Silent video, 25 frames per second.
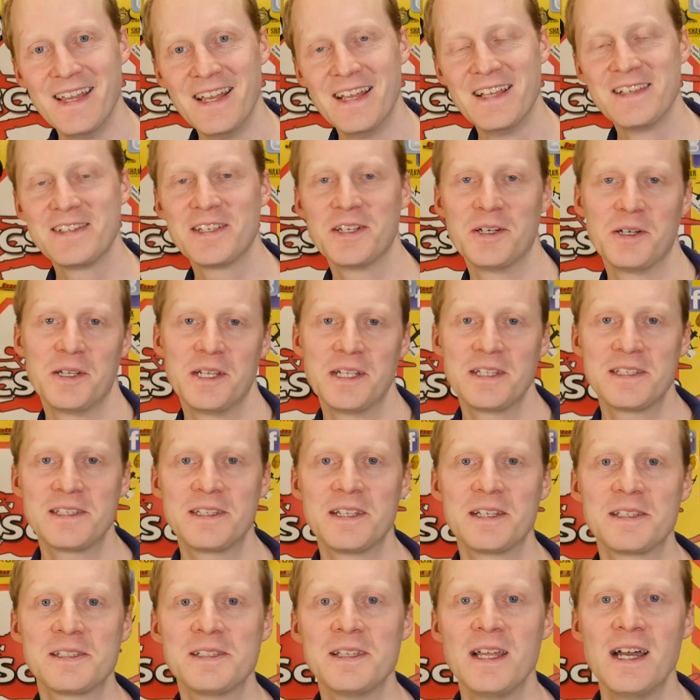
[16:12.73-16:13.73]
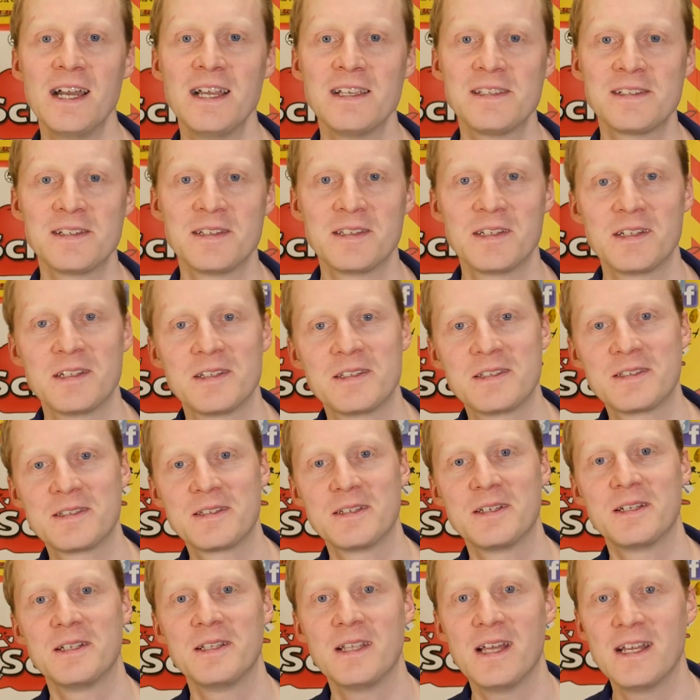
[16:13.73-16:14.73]
So that's nice, and it's
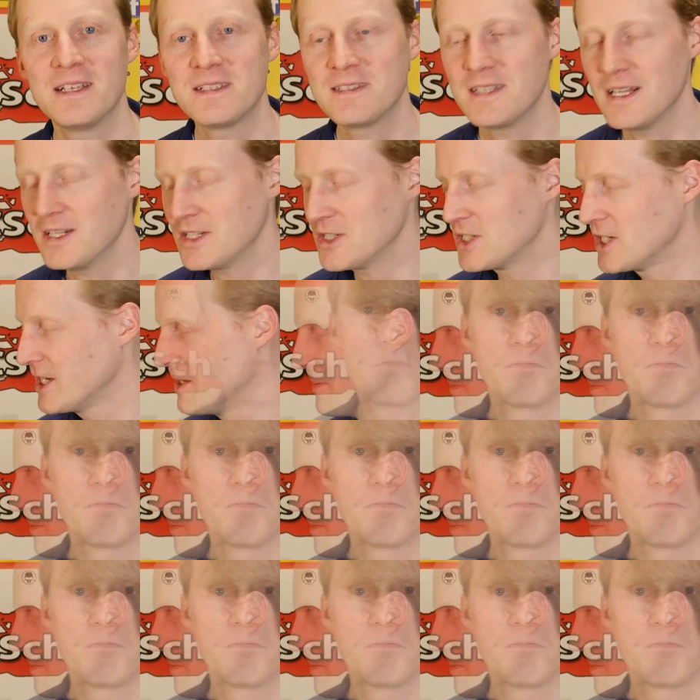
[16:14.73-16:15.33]
a nice touch.